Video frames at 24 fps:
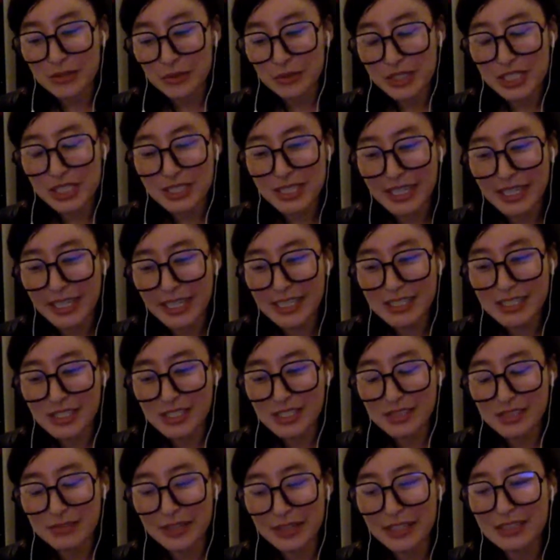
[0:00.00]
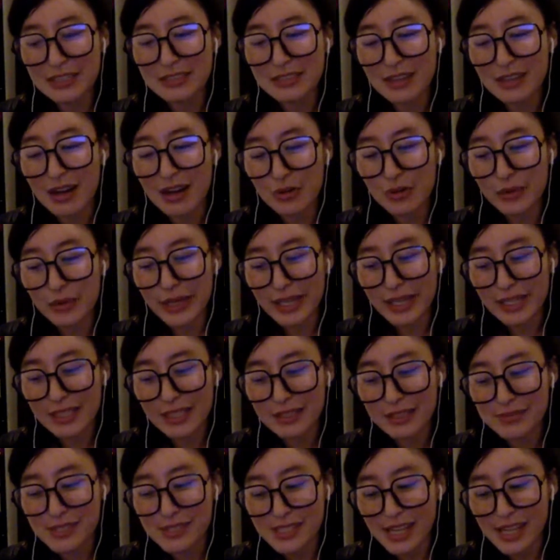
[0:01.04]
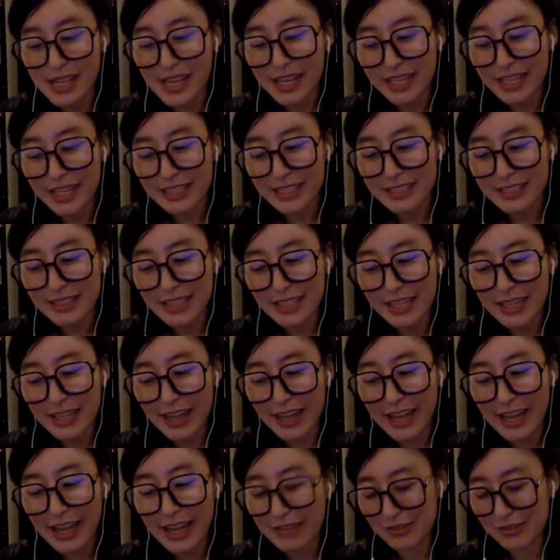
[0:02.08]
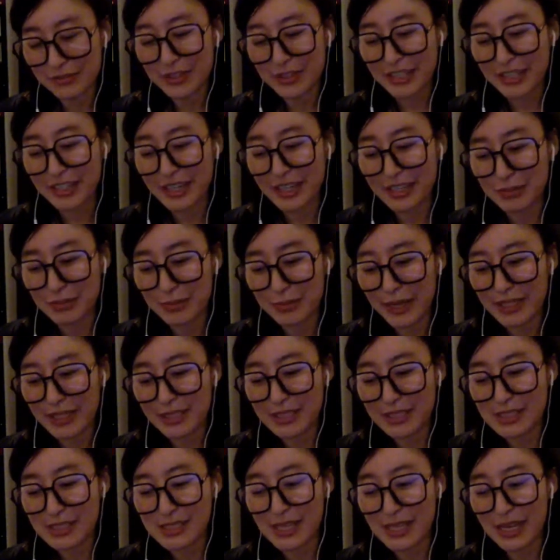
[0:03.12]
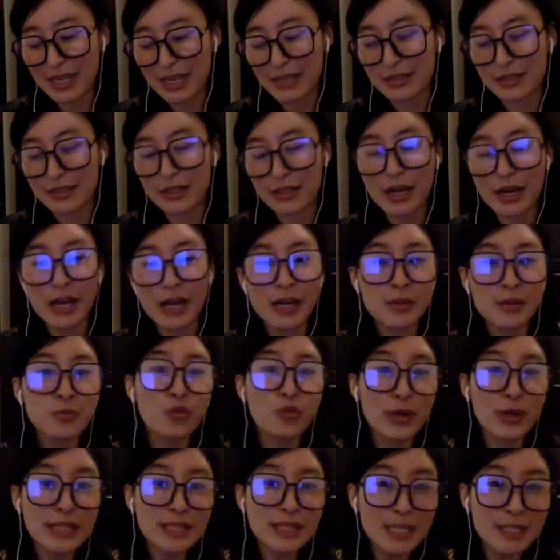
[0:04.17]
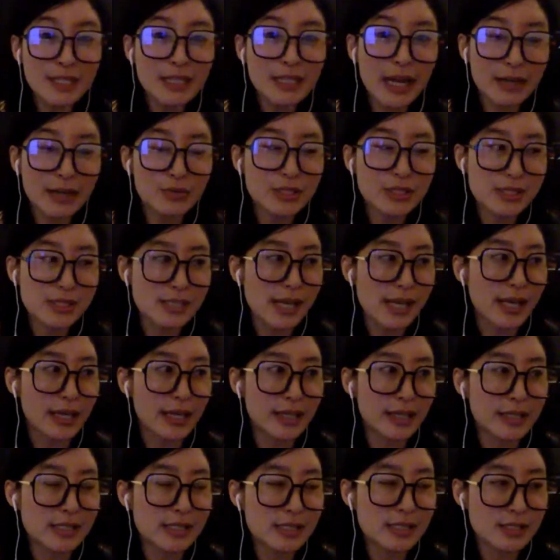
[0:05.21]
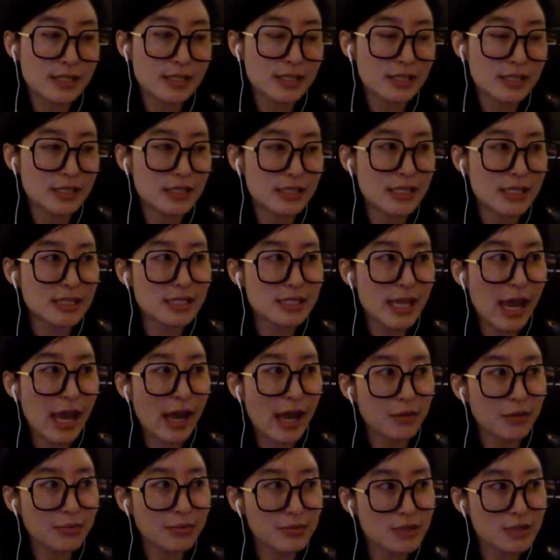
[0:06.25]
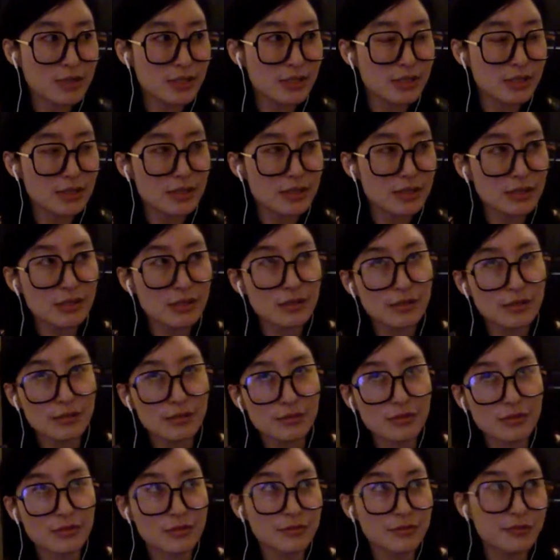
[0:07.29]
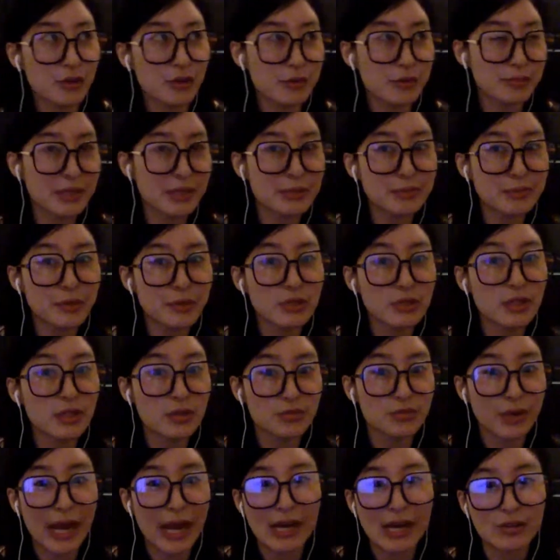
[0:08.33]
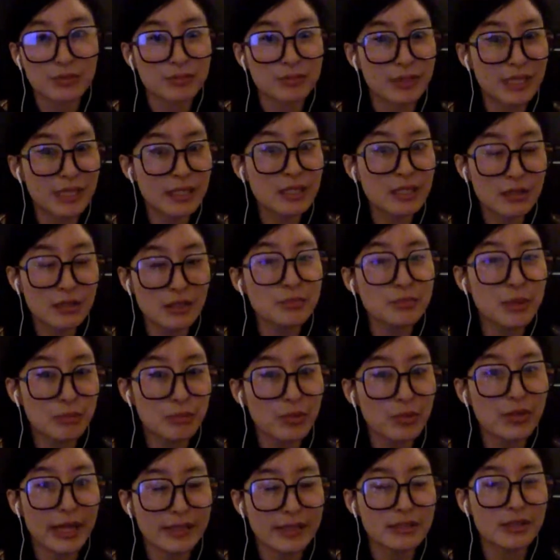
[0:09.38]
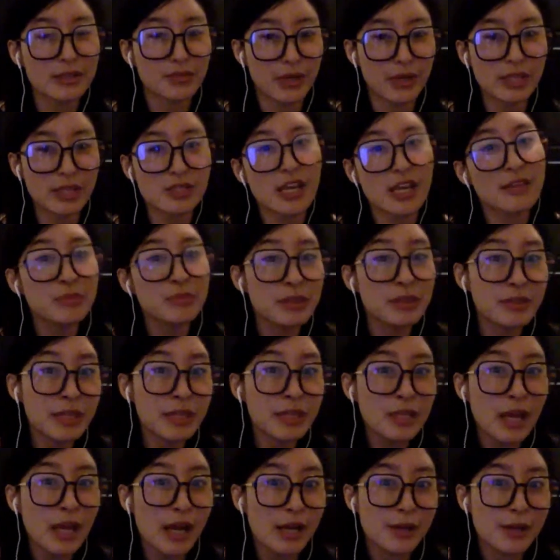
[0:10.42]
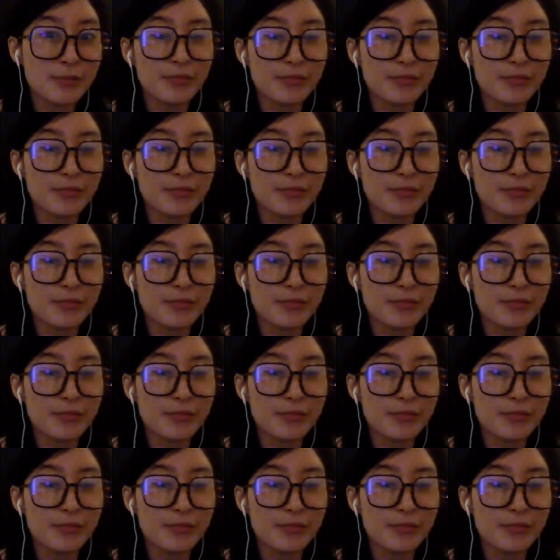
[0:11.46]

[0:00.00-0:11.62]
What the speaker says: which is, I guess, just a very long way of saying that I haven't figured out a balance either. One thing I will say is it's helped for people around me, the people I live with. So I'm living